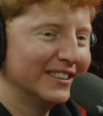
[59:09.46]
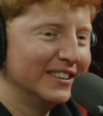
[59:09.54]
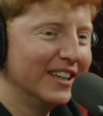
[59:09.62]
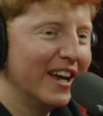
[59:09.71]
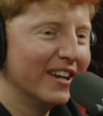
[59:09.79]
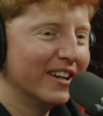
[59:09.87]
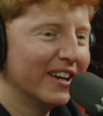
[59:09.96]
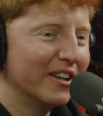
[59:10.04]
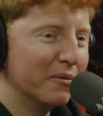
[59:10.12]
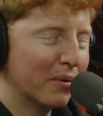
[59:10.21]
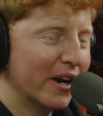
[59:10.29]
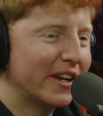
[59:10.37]
Yeah.
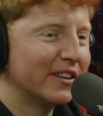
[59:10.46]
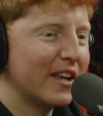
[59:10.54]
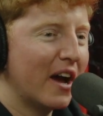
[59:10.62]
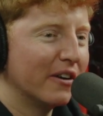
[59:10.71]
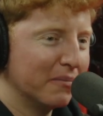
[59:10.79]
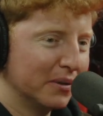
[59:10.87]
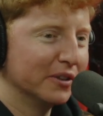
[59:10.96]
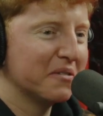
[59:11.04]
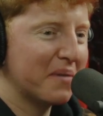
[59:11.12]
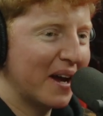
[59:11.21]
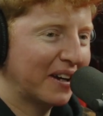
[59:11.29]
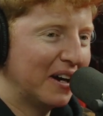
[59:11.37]
You break it down and build it
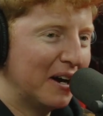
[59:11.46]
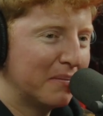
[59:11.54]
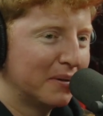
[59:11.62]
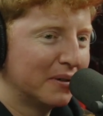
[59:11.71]
back up.